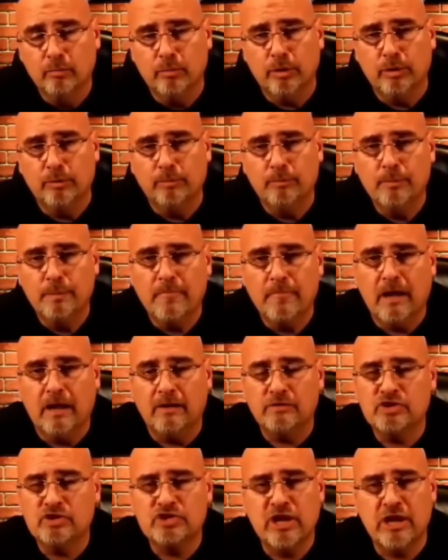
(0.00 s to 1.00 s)
but
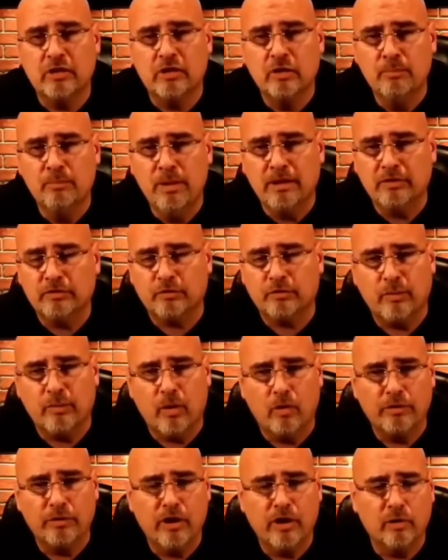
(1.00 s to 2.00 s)
I just take the best from
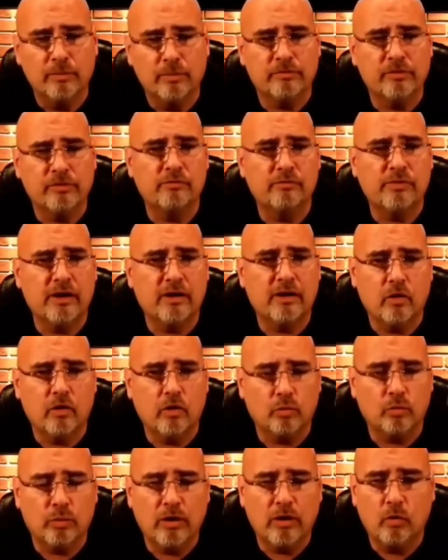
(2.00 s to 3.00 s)
all the elements I've found
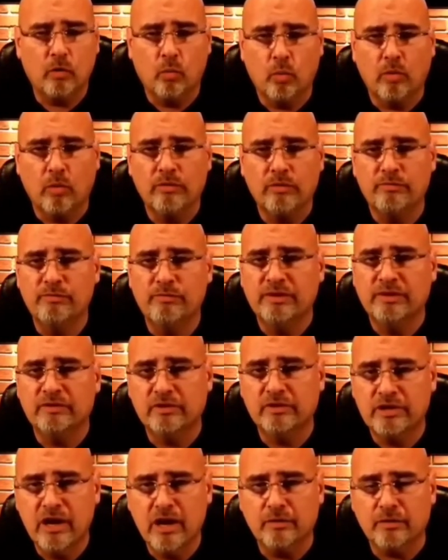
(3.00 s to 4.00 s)
all around the world that fit
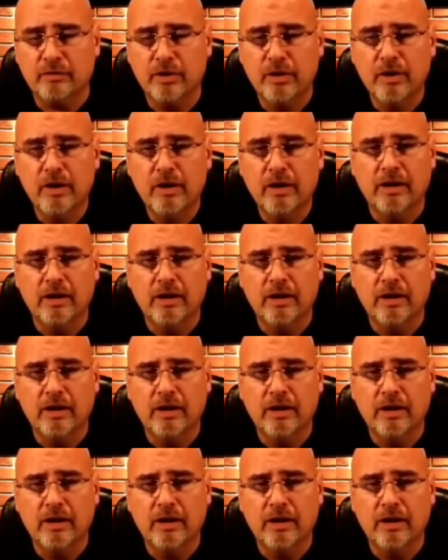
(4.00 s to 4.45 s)
together,